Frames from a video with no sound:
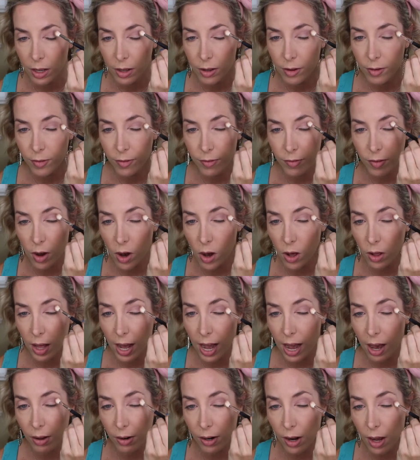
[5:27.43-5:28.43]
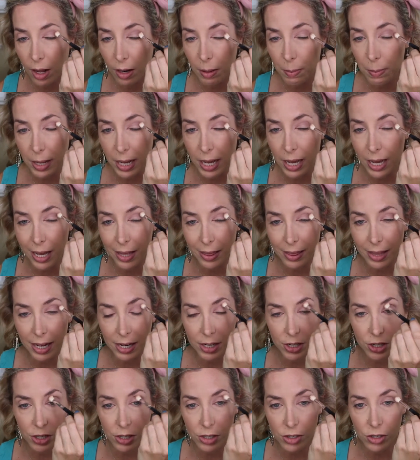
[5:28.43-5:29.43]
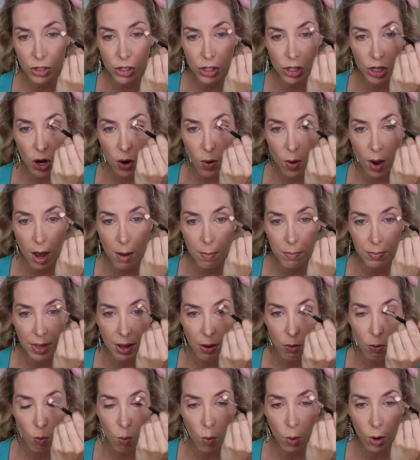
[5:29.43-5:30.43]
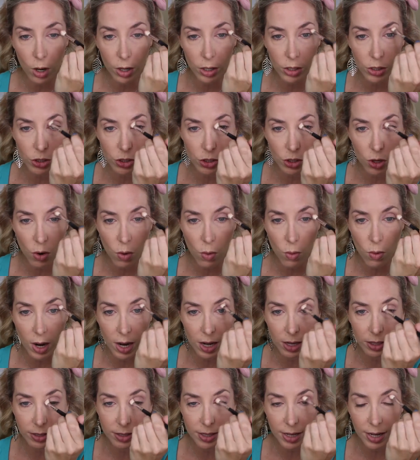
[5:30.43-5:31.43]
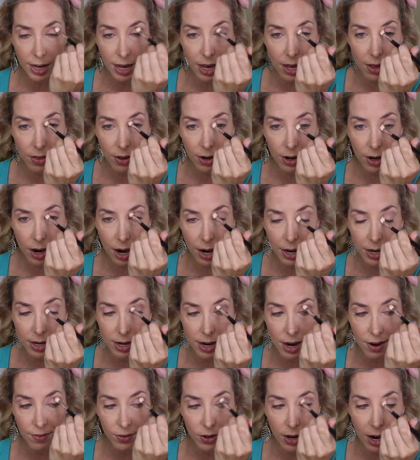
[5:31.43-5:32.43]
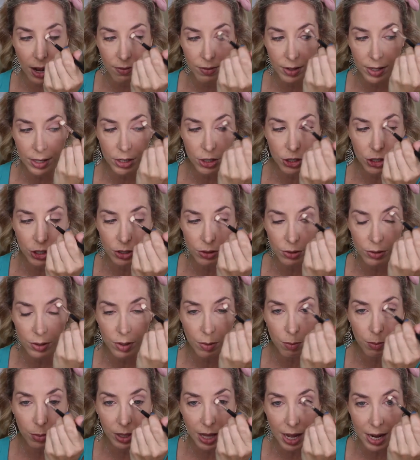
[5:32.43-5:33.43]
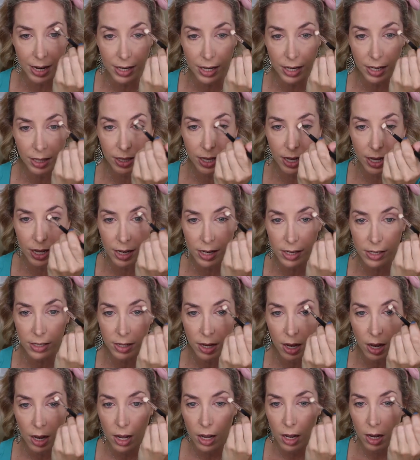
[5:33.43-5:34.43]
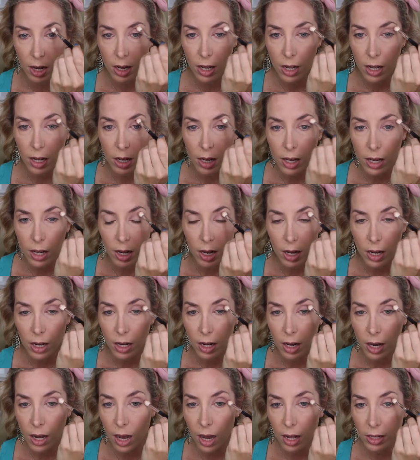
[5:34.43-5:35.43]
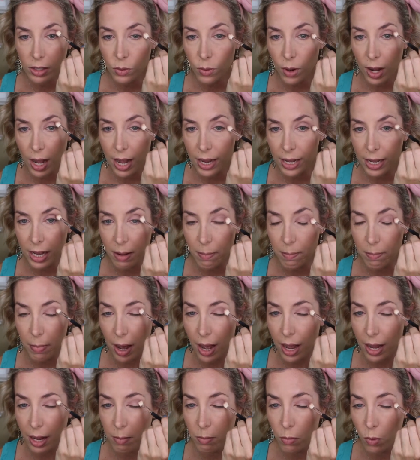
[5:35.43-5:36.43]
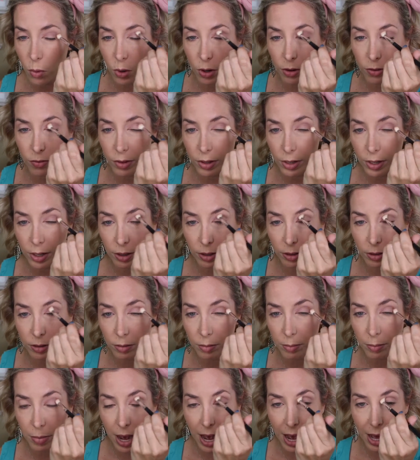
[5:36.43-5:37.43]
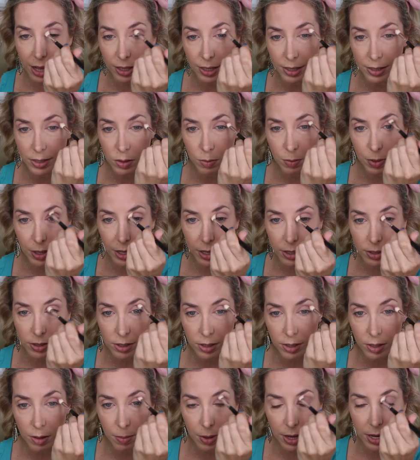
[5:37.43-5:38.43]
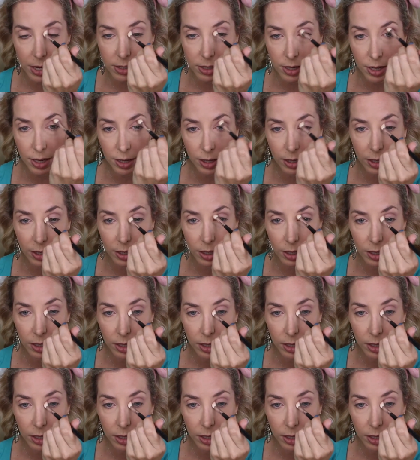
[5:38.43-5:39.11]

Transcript: fall out on me. They just show up, they work so well together. I never have an issue with blending these. That's why I keep buying more of their palettes, because they're amazing.